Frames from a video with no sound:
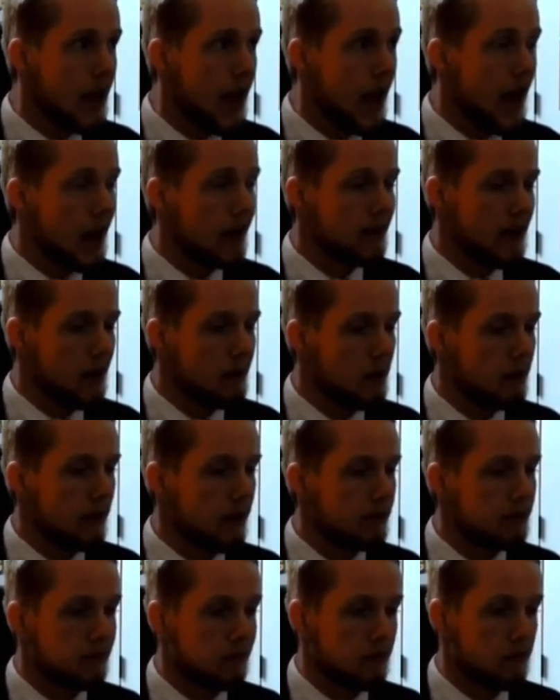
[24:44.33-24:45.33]
And
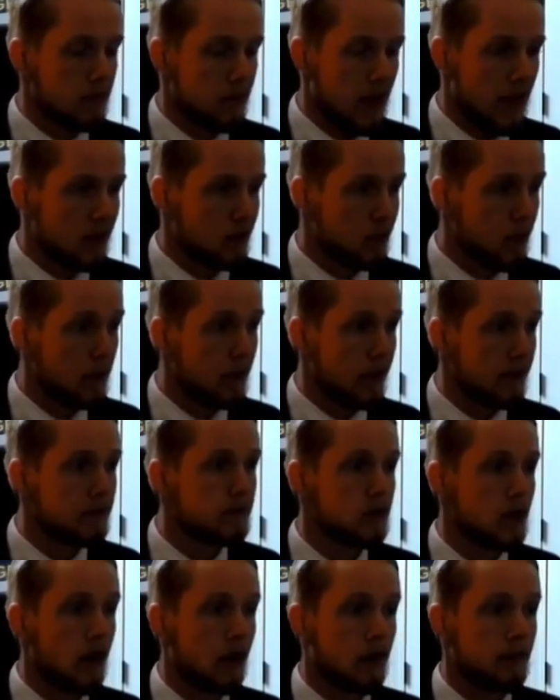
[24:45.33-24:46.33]
that's what we've
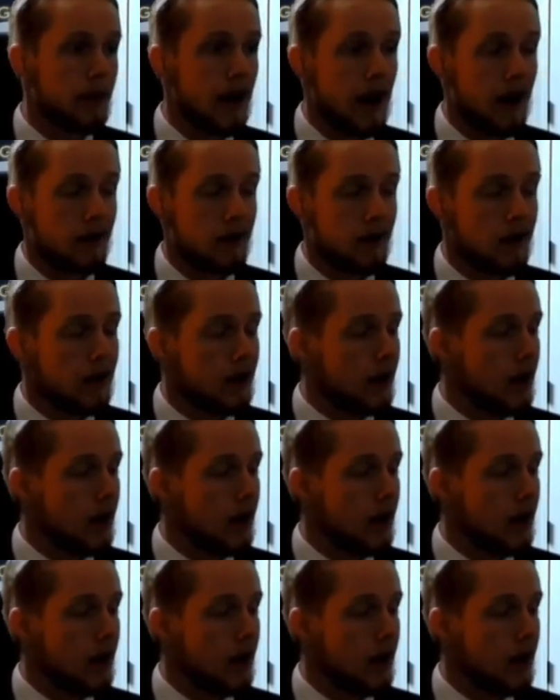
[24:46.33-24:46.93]
talked about